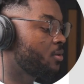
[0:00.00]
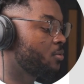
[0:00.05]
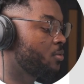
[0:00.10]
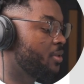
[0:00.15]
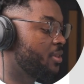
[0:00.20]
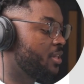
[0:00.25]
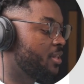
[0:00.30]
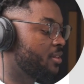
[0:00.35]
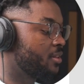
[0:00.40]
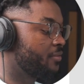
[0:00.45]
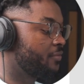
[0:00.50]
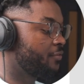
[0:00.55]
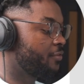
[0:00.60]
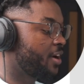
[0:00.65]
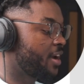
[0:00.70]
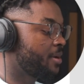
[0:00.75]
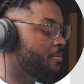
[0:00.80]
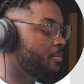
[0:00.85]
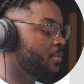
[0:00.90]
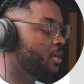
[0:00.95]
within the
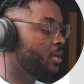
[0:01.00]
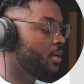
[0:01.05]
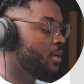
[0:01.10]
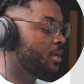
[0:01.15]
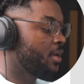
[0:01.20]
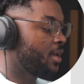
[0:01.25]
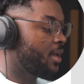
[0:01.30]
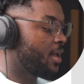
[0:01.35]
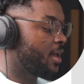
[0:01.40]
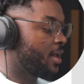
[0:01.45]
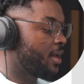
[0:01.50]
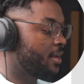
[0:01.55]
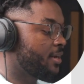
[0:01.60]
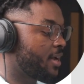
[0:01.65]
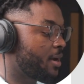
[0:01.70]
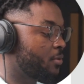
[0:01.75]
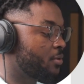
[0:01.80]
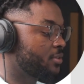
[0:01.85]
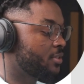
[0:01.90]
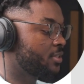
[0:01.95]
frame
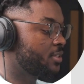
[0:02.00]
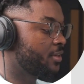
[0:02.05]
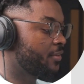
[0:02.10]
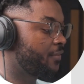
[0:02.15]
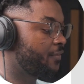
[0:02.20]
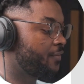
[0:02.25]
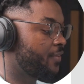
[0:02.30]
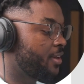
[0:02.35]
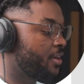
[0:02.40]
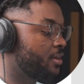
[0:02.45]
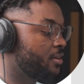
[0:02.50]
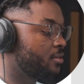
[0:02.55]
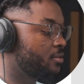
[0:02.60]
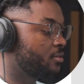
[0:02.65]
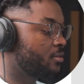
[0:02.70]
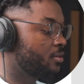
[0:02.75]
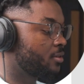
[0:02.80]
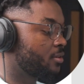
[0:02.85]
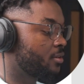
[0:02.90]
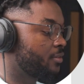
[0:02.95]
and I want it to
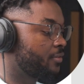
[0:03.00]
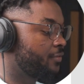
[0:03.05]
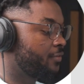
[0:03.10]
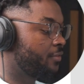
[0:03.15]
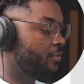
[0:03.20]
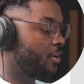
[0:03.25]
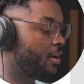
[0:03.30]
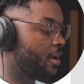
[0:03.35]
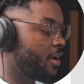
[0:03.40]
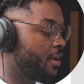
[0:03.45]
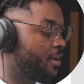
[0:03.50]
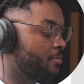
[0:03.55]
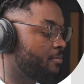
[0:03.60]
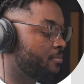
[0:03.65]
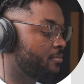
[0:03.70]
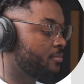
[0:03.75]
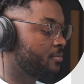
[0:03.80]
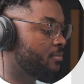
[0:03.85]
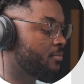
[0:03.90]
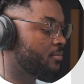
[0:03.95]
fill the
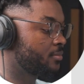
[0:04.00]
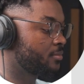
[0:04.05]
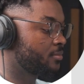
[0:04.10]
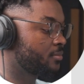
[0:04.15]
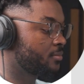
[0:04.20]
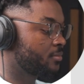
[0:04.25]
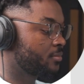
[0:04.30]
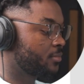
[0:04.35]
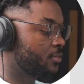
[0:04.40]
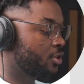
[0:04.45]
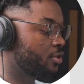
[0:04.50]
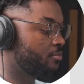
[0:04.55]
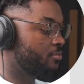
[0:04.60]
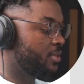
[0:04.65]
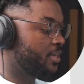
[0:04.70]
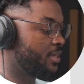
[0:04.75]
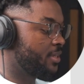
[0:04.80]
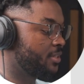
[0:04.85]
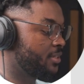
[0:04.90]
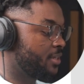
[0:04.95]
frame
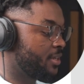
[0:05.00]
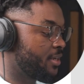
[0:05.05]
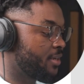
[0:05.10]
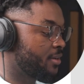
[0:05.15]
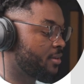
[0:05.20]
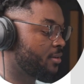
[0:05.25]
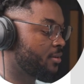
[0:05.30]
completely.